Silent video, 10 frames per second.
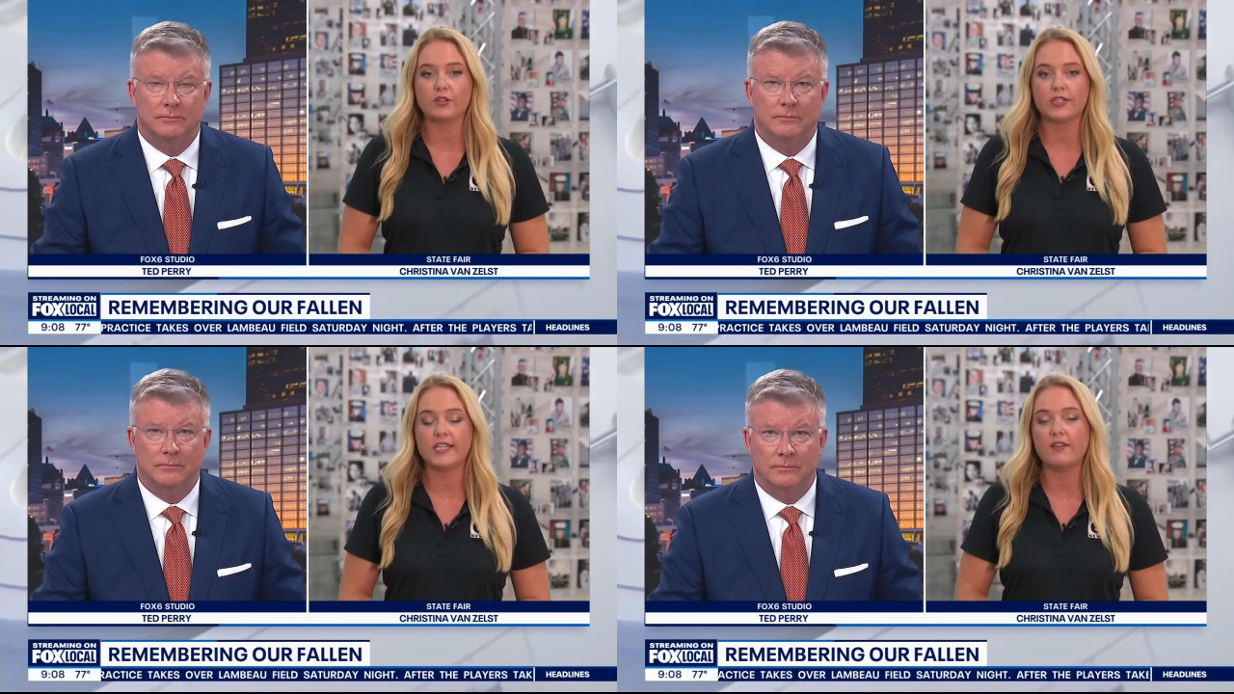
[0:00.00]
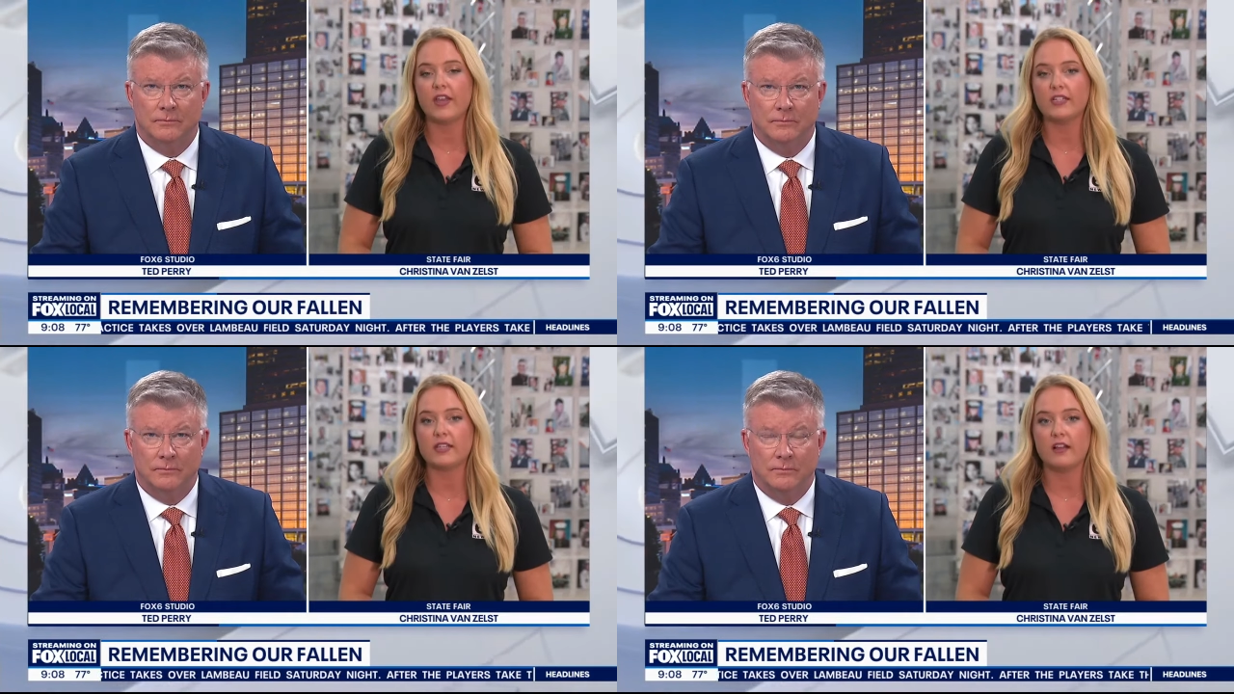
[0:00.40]
Speaker 1: Christina
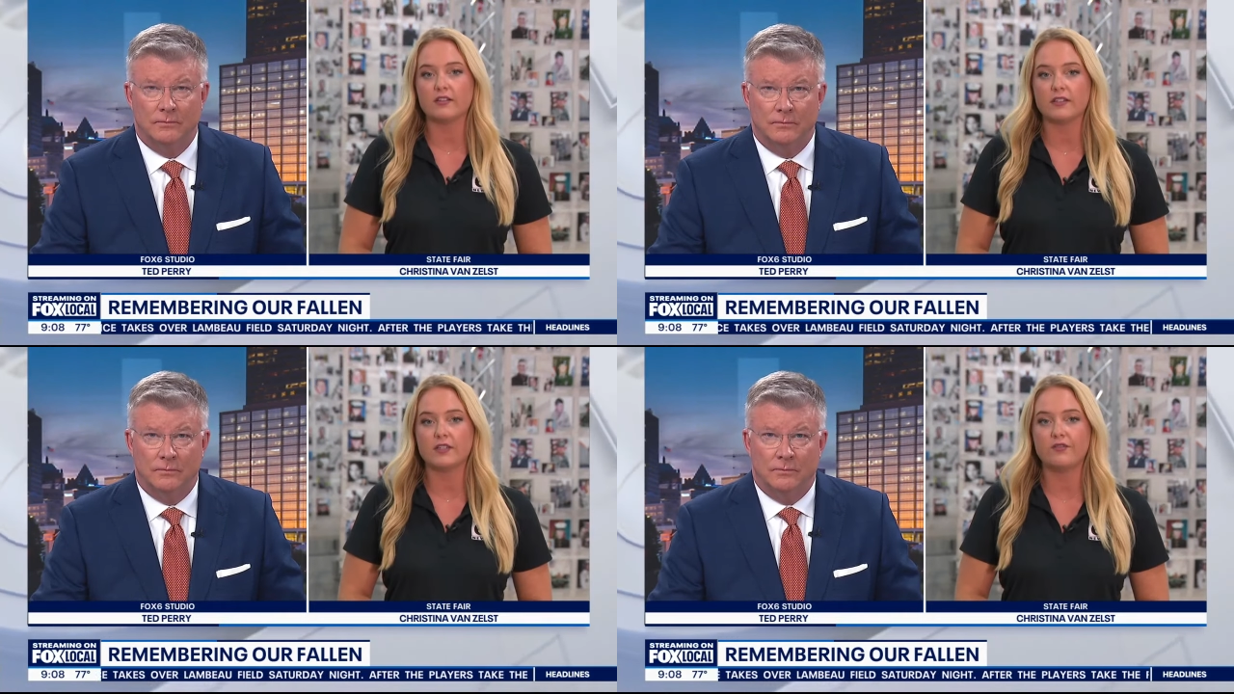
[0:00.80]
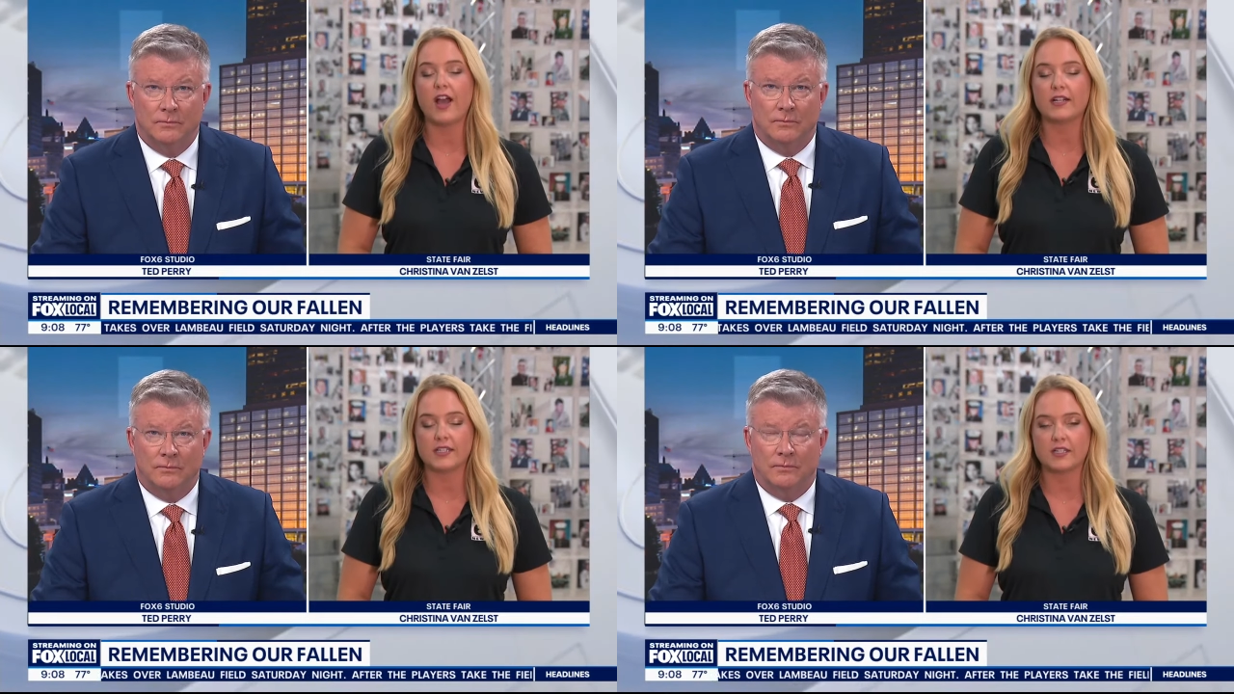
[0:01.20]
Van Zelst,
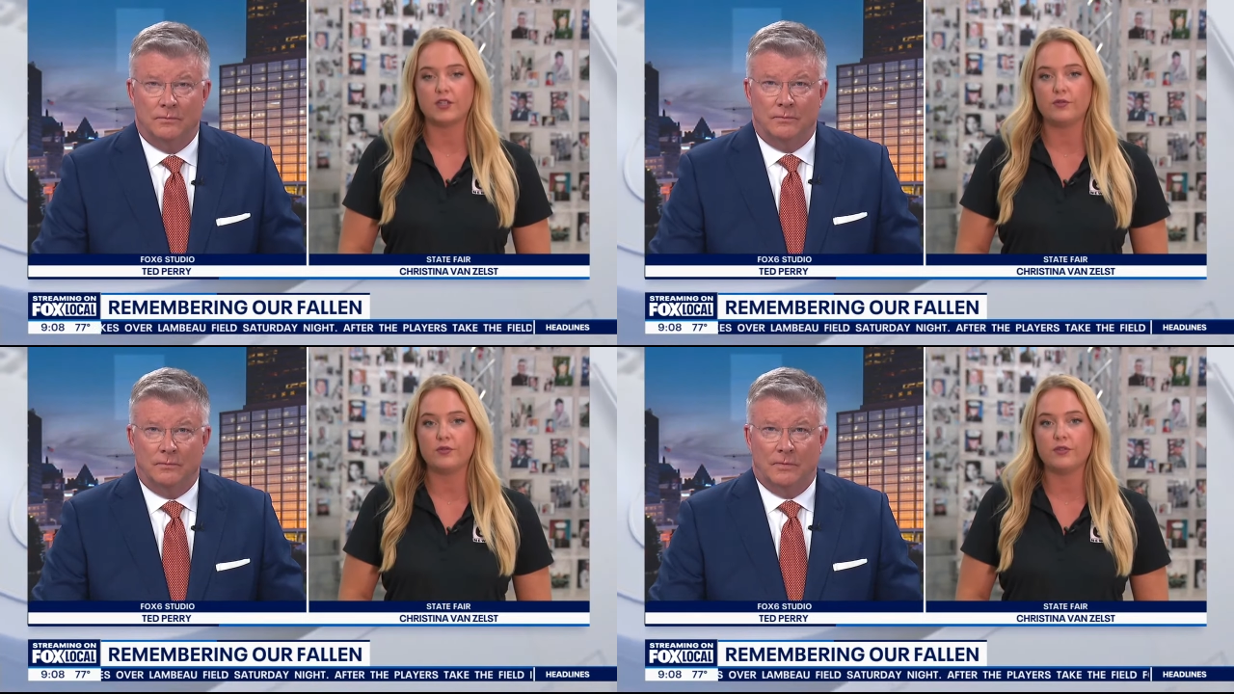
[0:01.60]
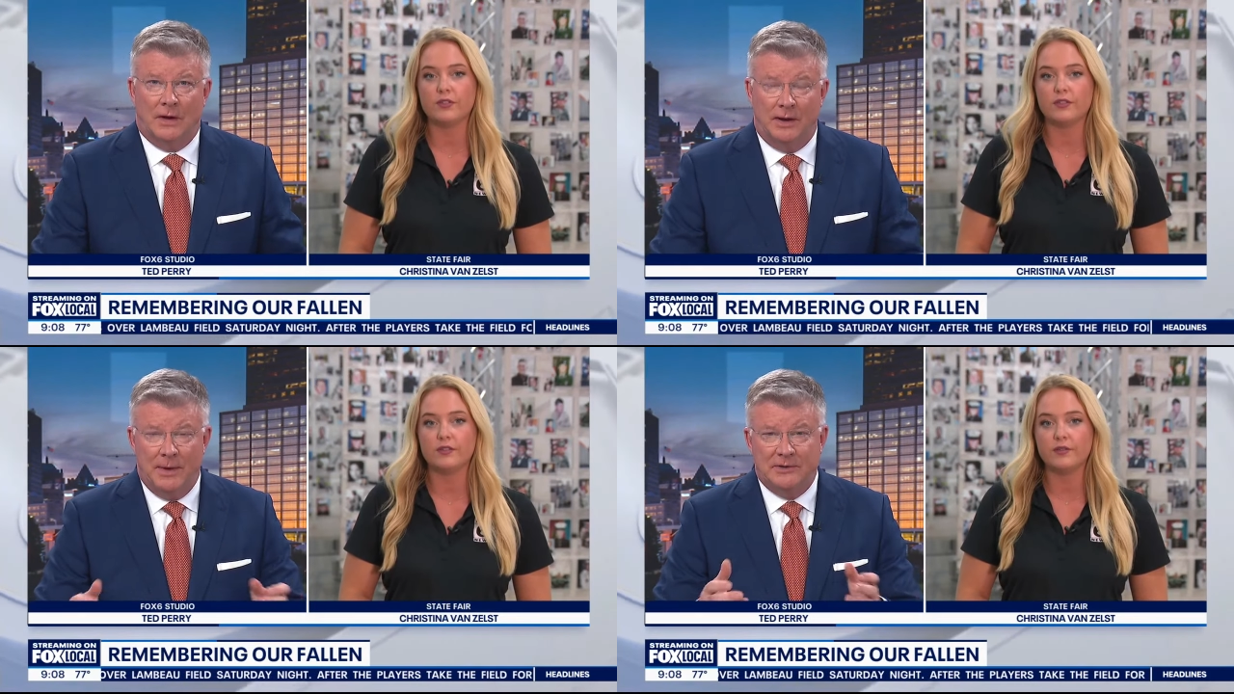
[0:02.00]
Fox six
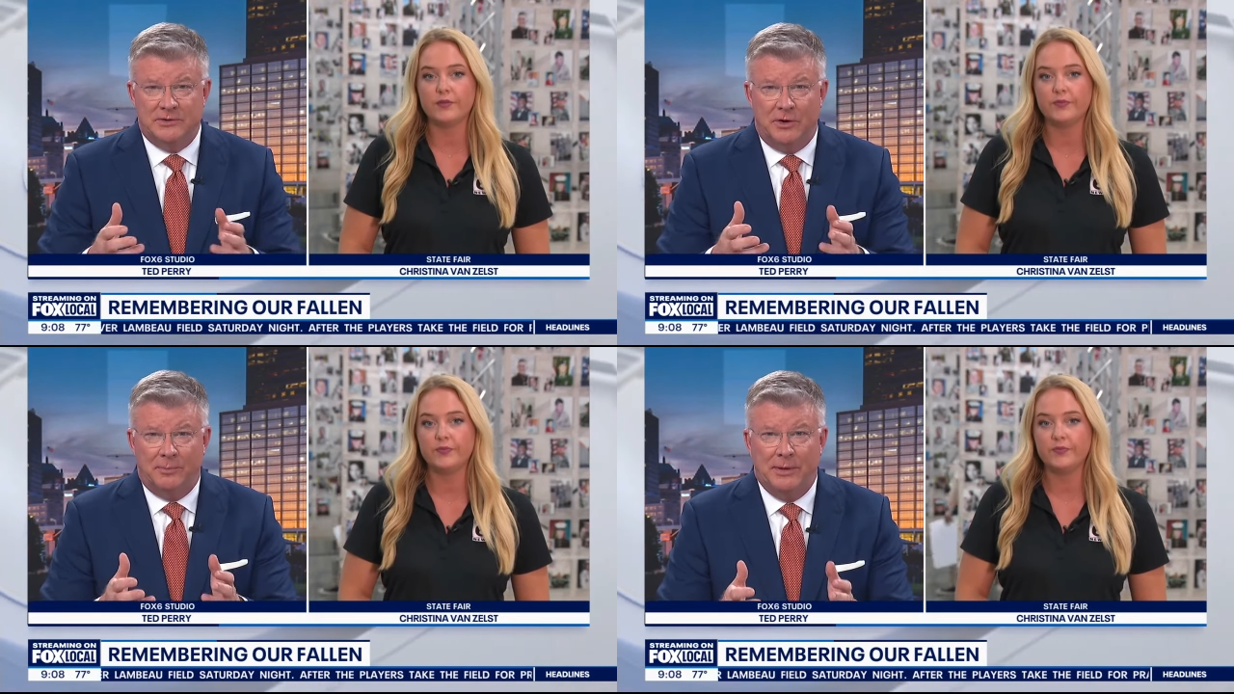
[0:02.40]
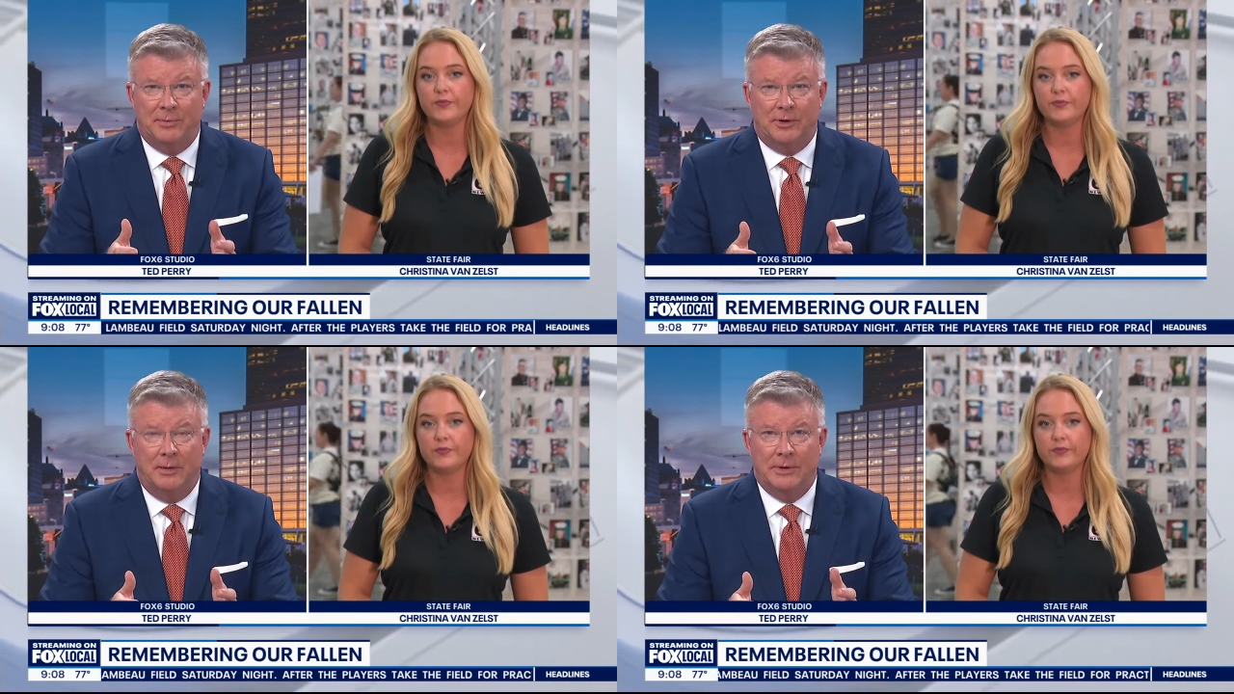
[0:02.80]
News.
Speaker 2: I imagine there are
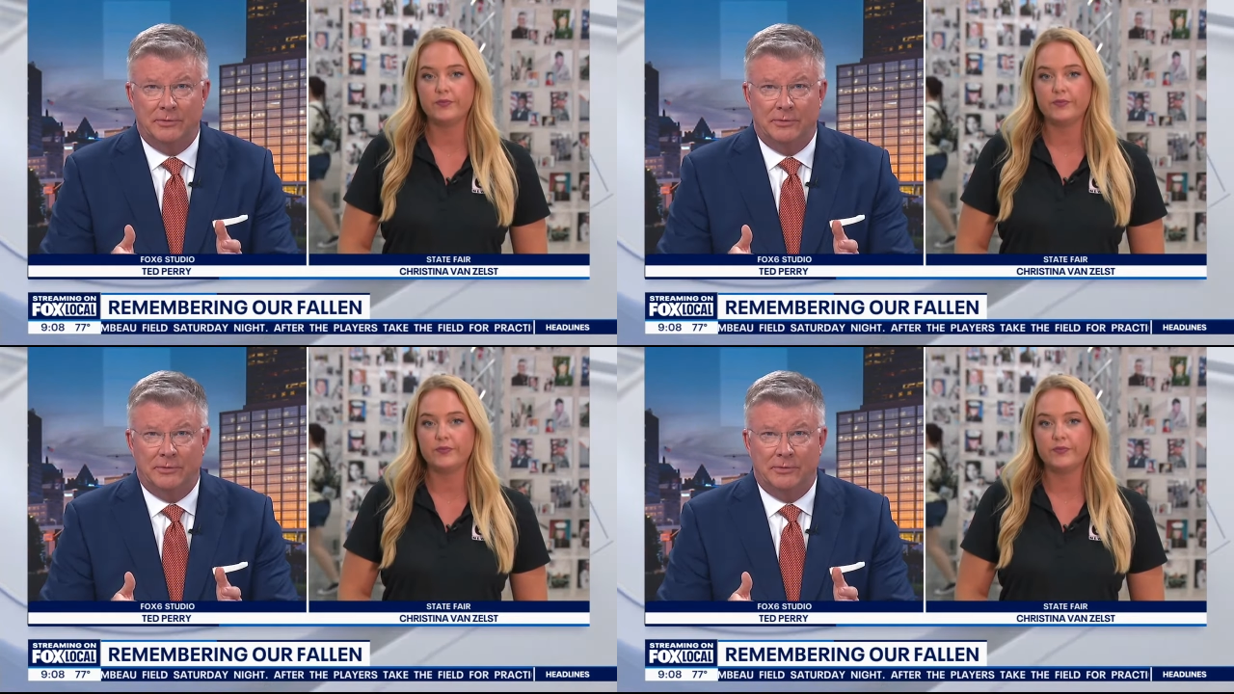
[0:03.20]
people coming